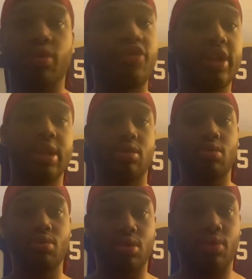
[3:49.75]
finish, we
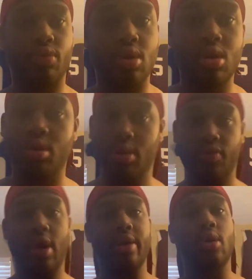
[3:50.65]
was gonna
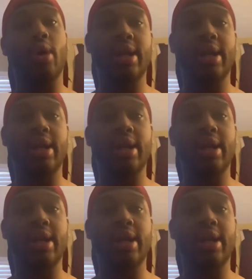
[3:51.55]
find a way